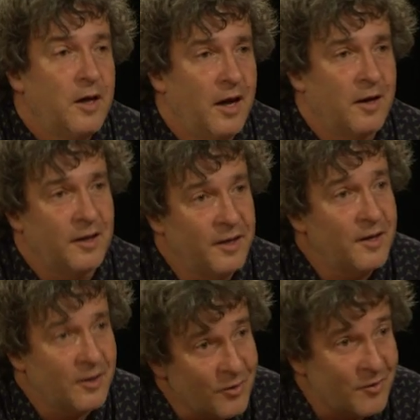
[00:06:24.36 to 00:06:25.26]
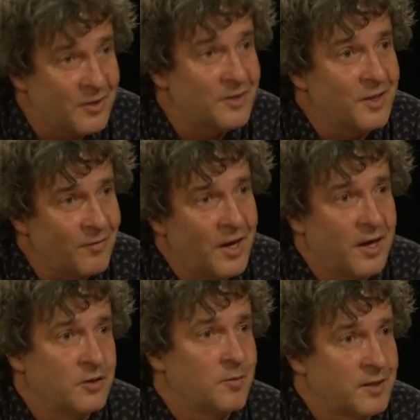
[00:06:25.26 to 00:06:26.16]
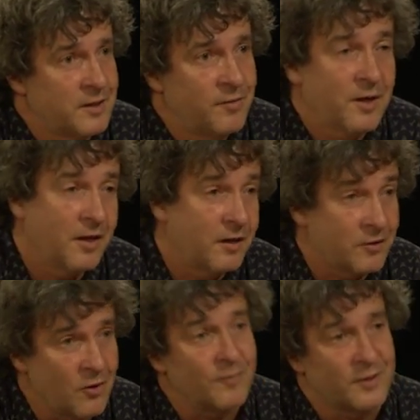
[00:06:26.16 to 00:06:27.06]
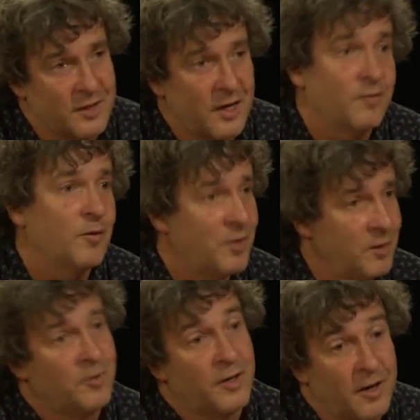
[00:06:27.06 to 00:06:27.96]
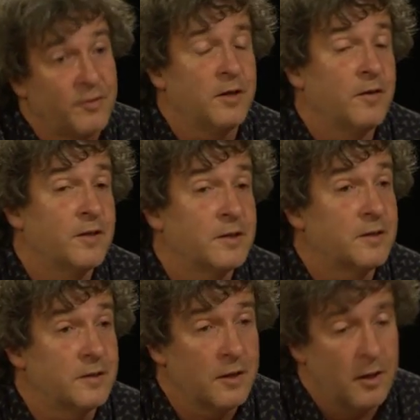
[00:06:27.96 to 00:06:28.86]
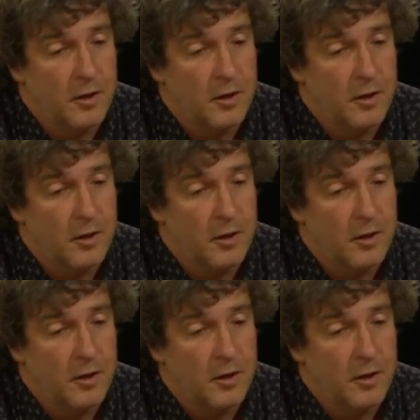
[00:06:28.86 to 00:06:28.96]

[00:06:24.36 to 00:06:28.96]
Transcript: a leading university in the Asia Pacific, and it's not the same for people in other universities.